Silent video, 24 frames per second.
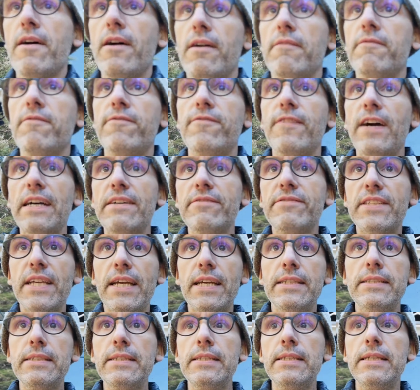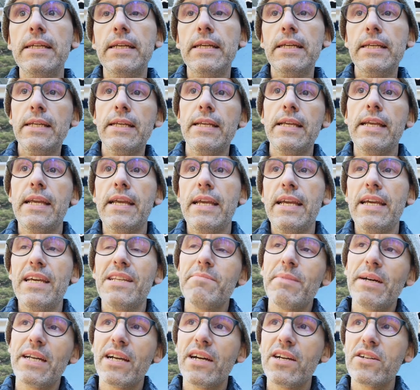5'10" and
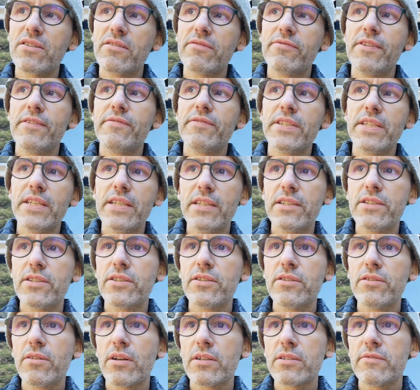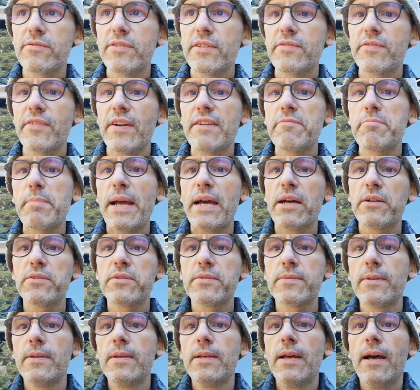about 150 to 155 pounds.
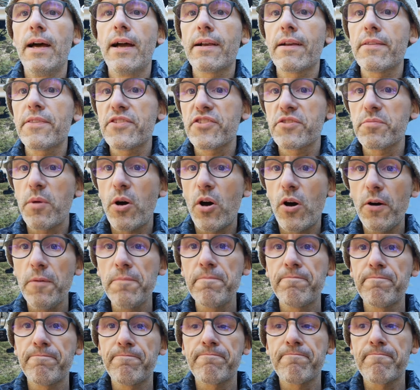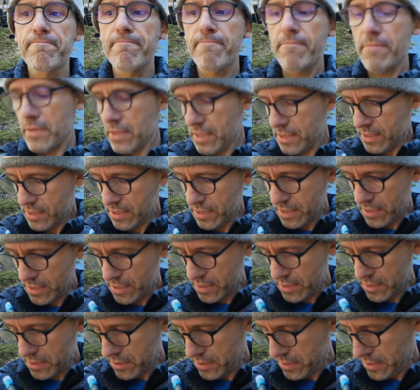I got the small,
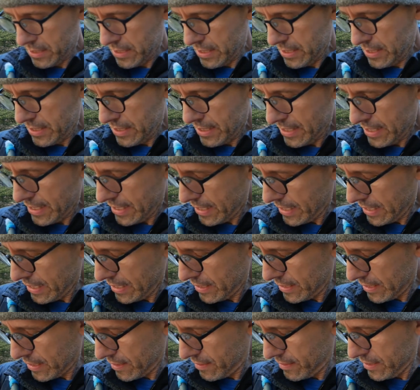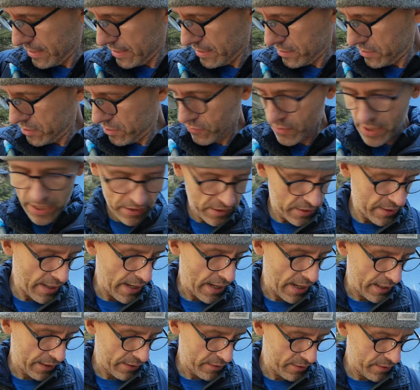and I think it's the right
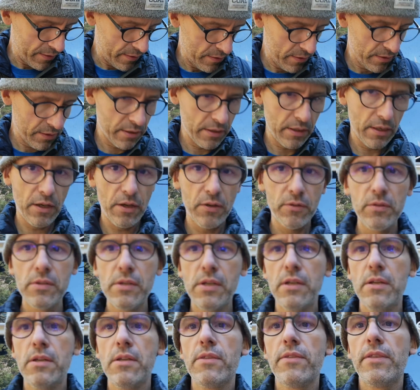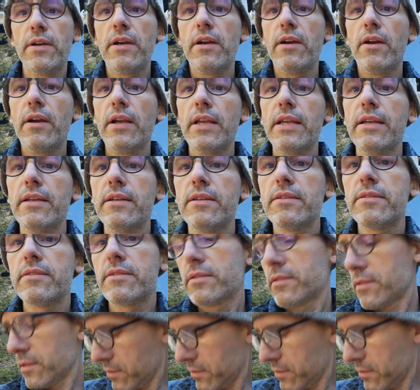size. You know, there is